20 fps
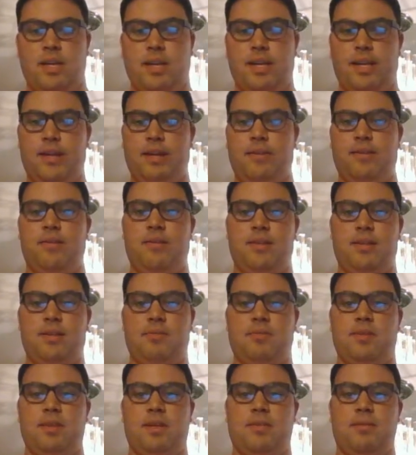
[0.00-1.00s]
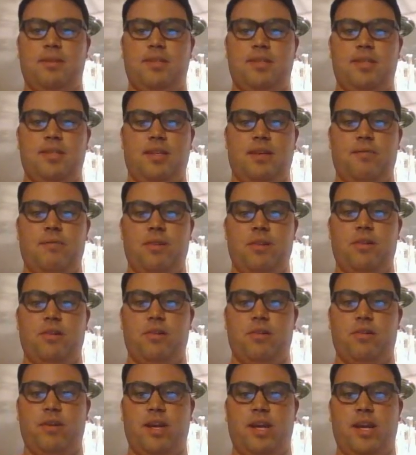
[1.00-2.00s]
Hey, what up? This is Video
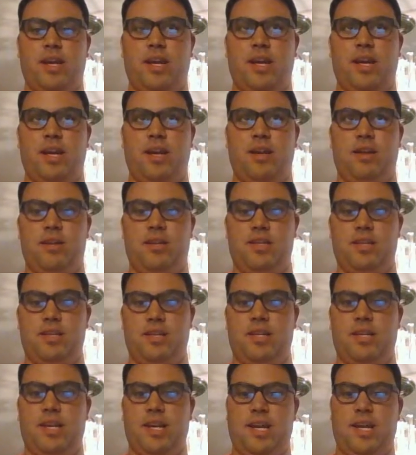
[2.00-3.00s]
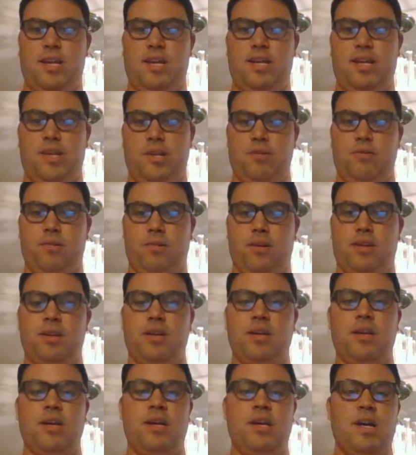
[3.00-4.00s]
Go, aka Dizzy, aka Dorian.
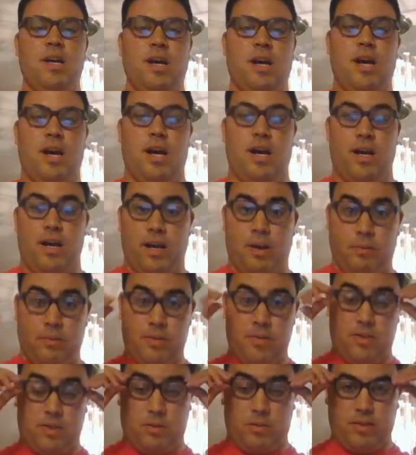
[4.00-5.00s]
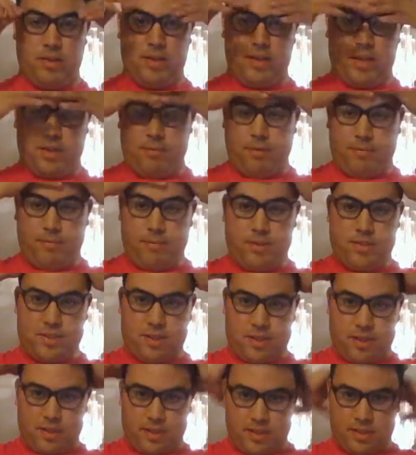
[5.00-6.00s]
I went to Oni Con, my first
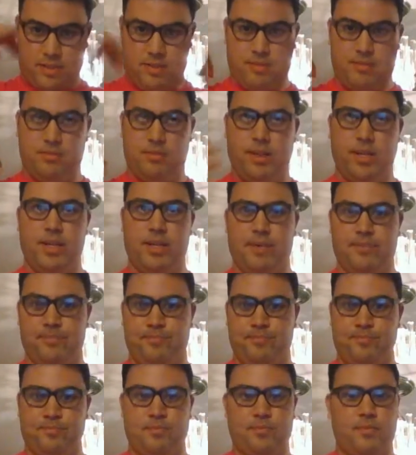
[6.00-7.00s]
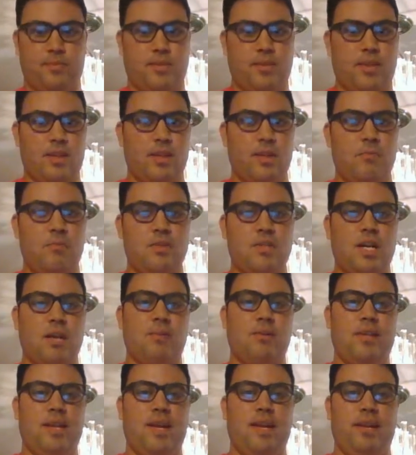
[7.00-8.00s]
con this week. I'm gonna talk
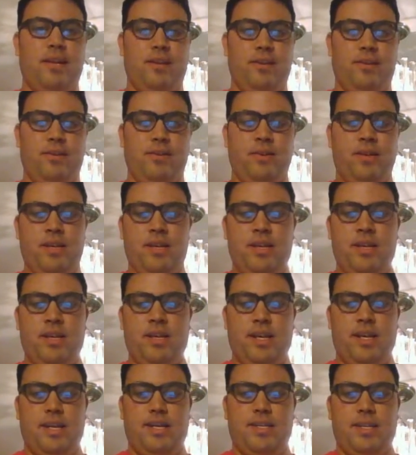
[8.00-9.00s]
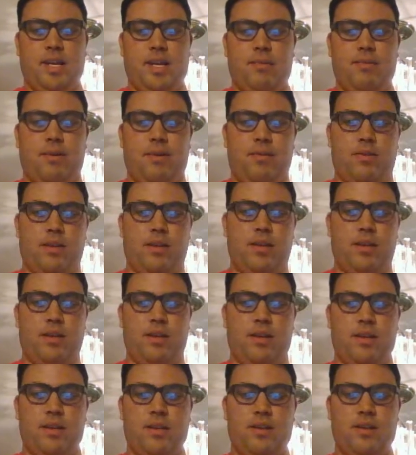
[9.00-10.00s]
about that a little and talk
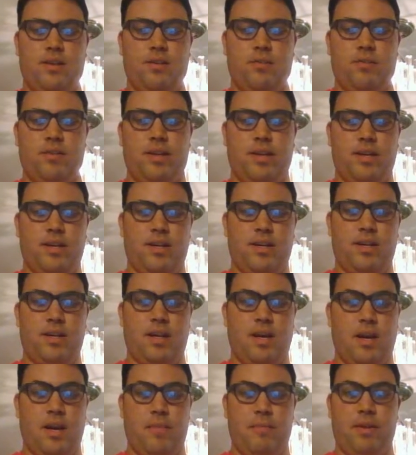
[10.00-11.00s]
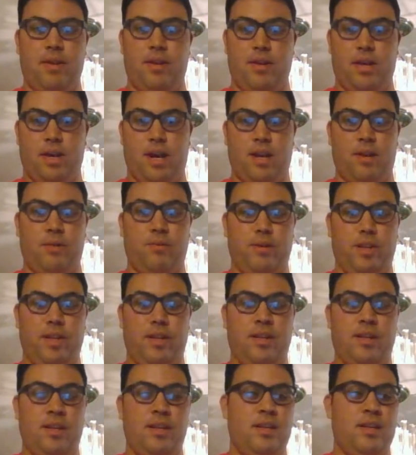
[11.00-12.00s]
about Oni Con.
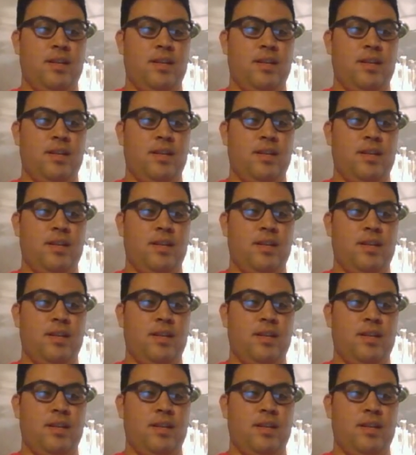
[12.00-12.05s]
Halloween.